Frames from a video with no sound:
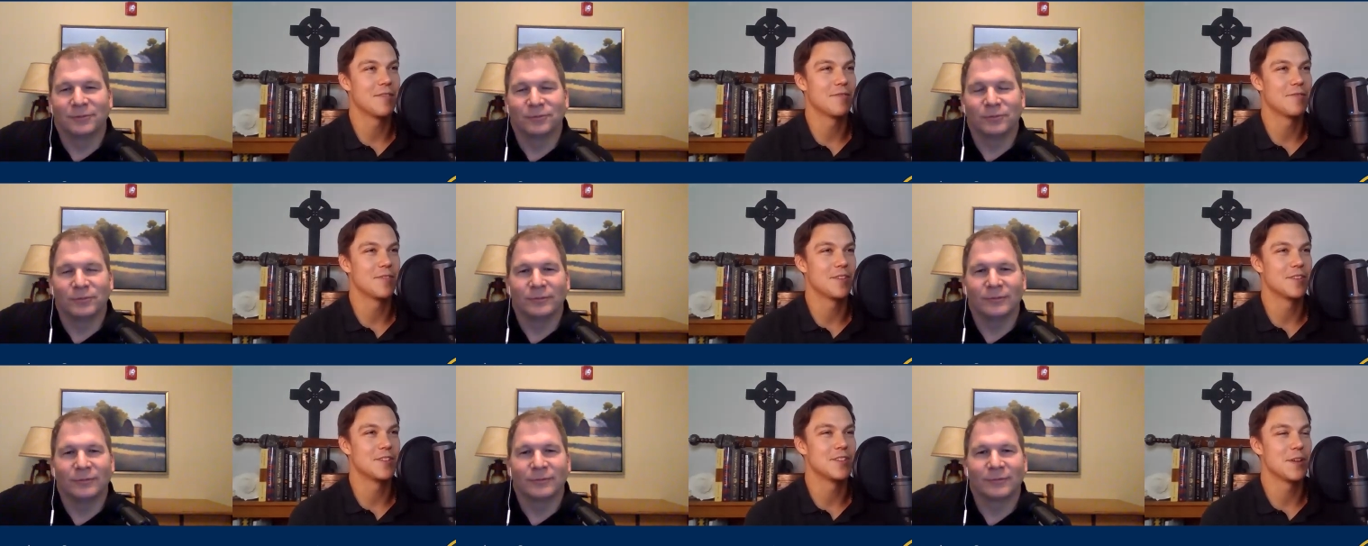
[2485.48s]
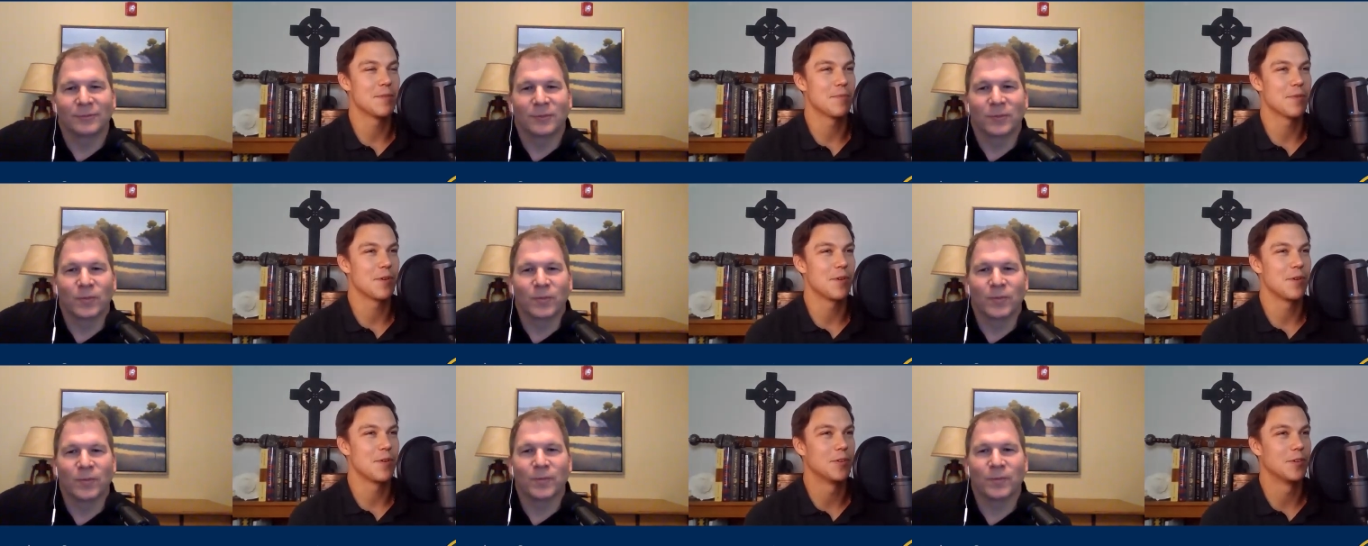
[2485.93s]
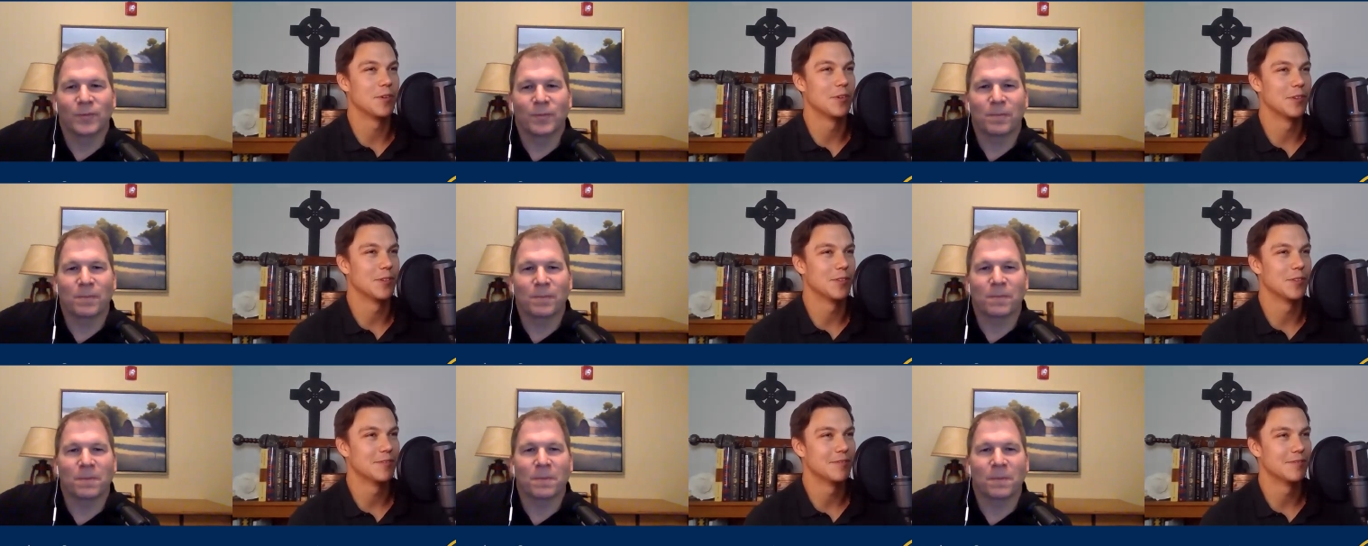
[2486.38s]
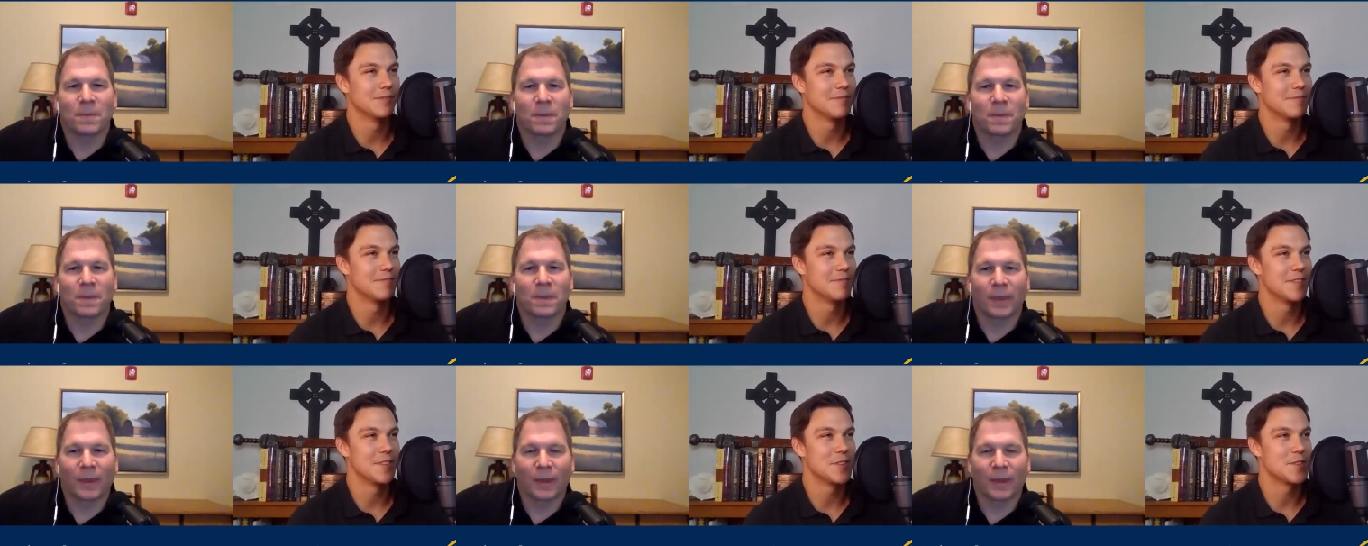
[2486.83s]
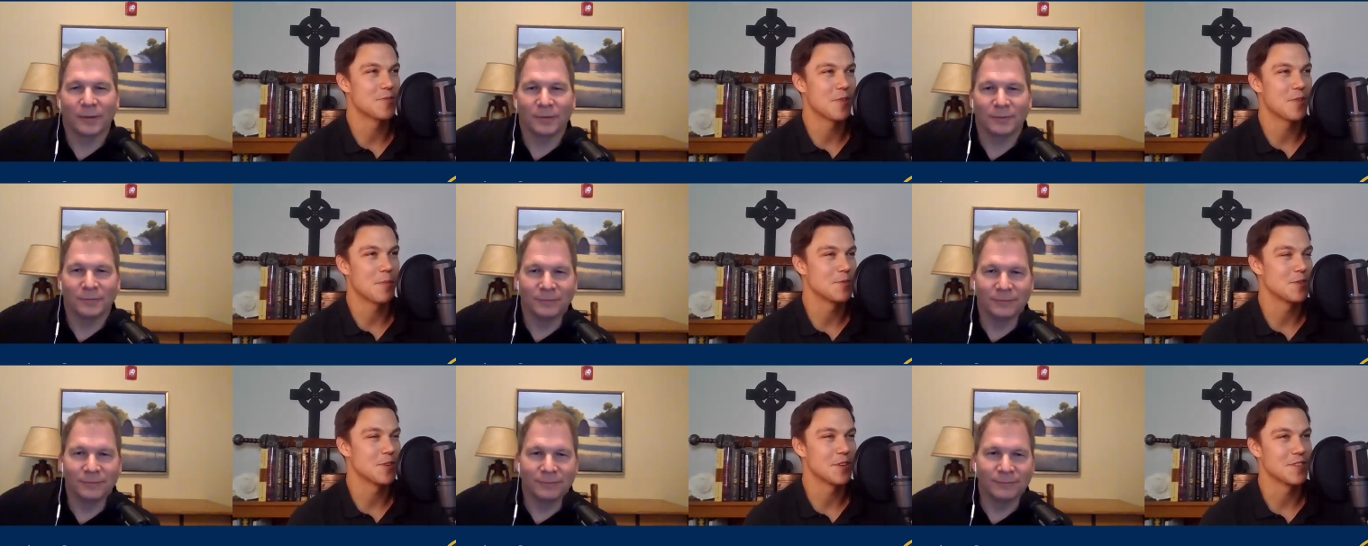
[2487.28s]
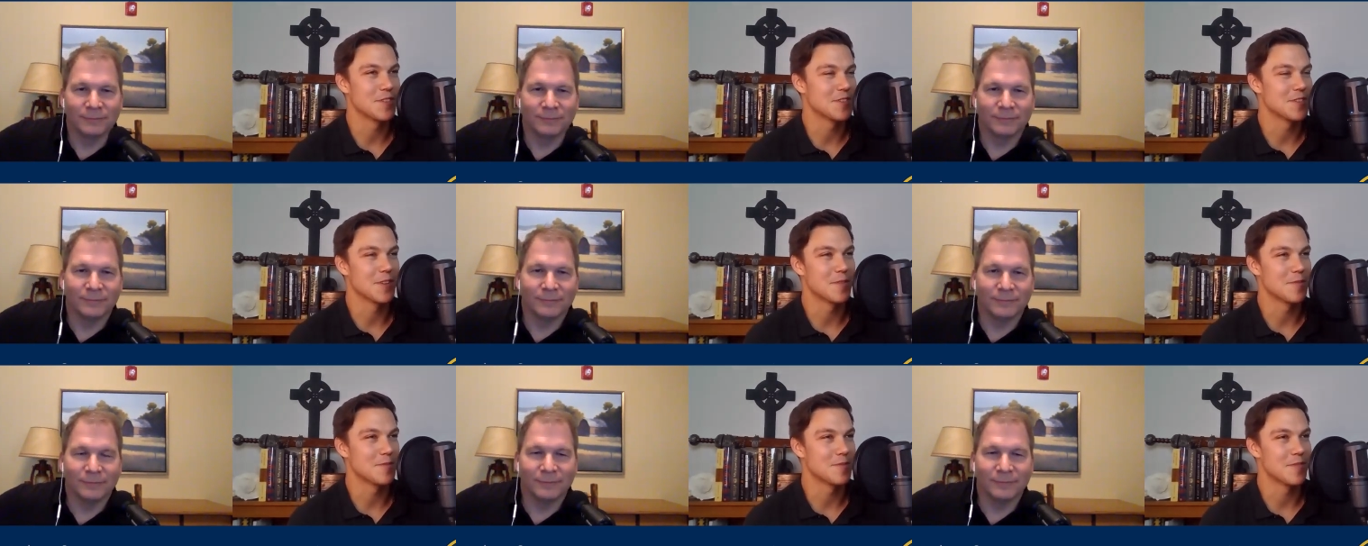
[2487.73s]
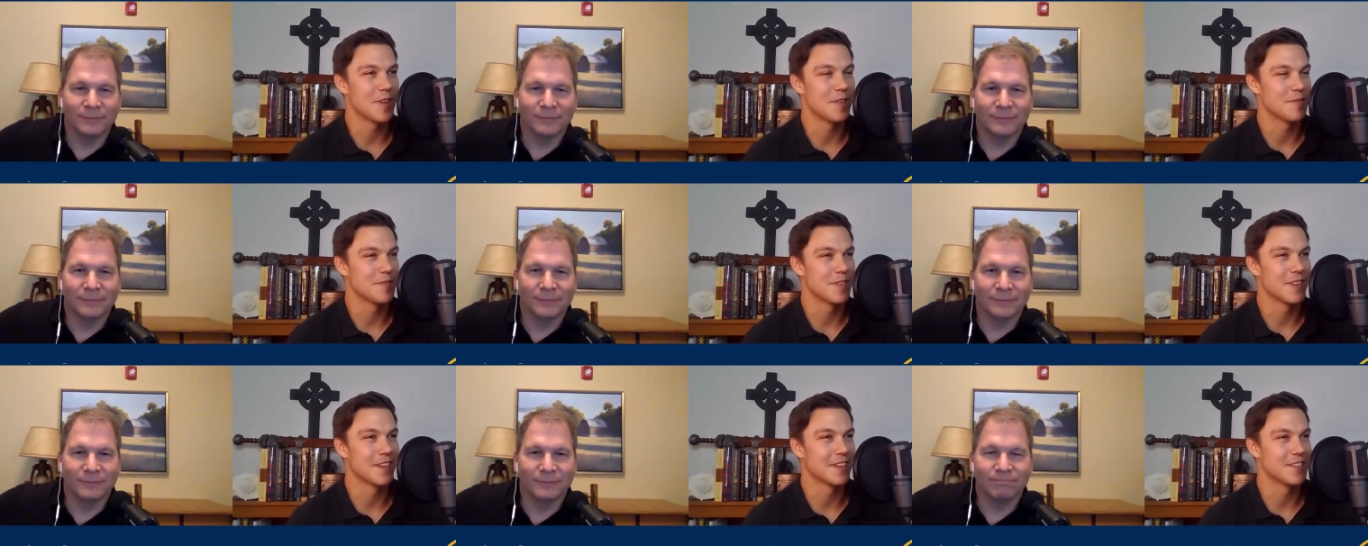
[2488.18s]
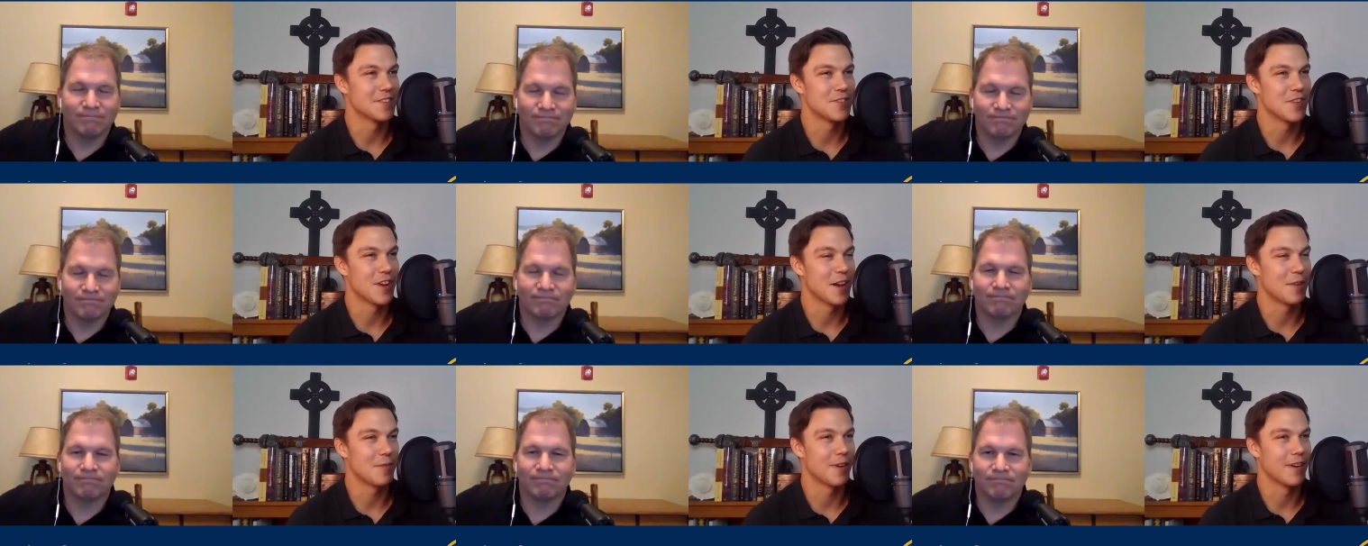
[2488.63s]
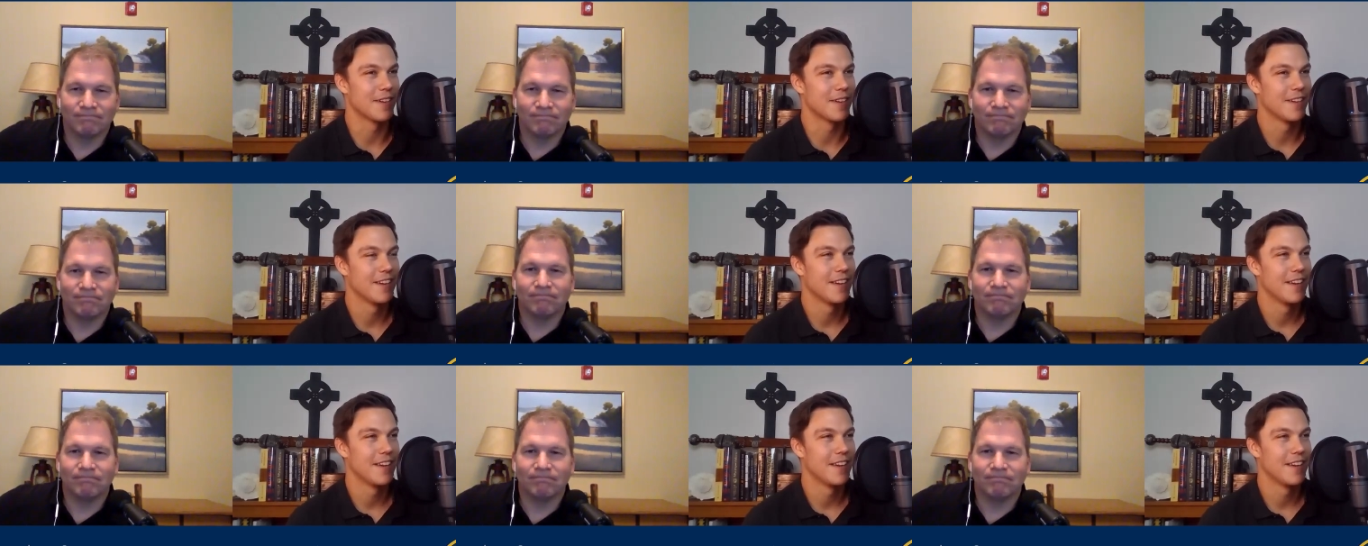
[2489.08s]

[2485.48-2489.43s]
Speaker 1: of the typical descriptions of of the genre.